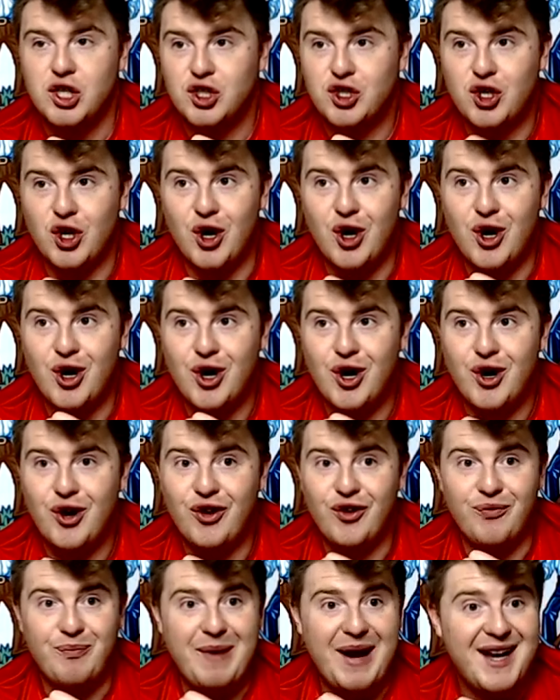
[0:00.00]

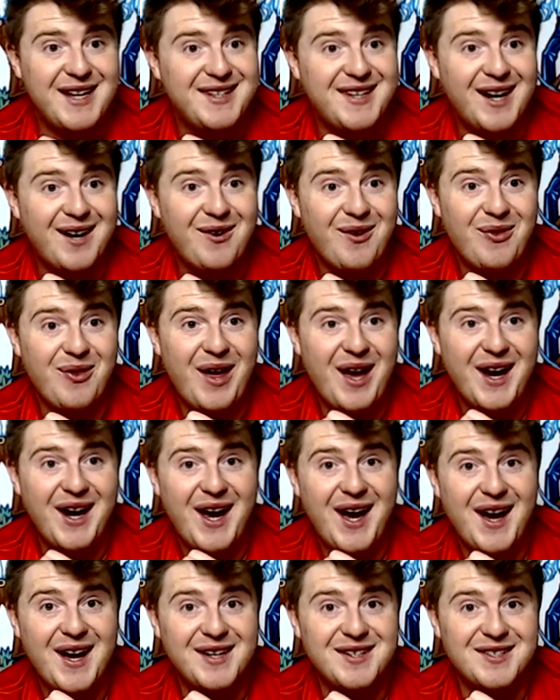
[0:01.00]
So, my take on
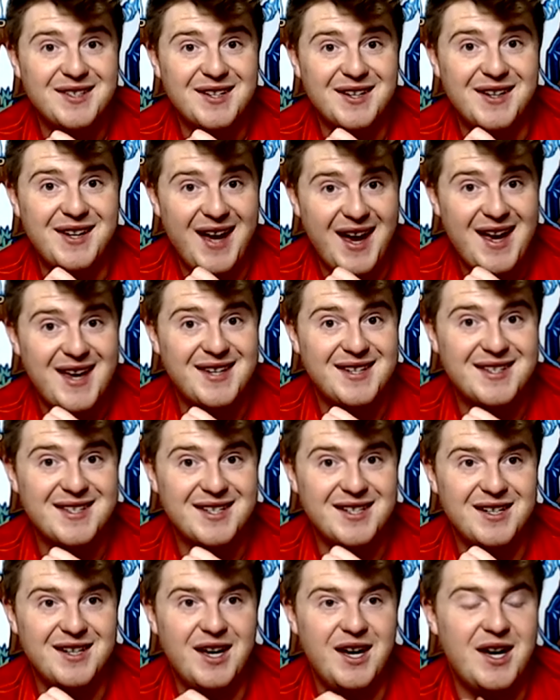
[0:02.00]
that, guys.
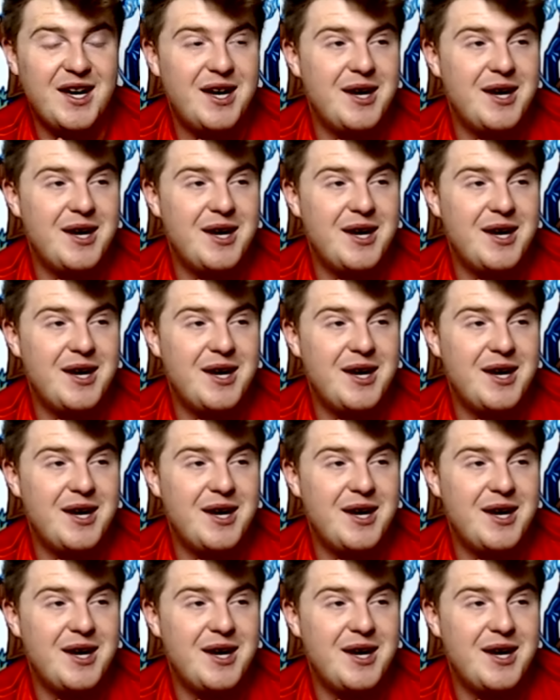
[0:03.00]
Yes.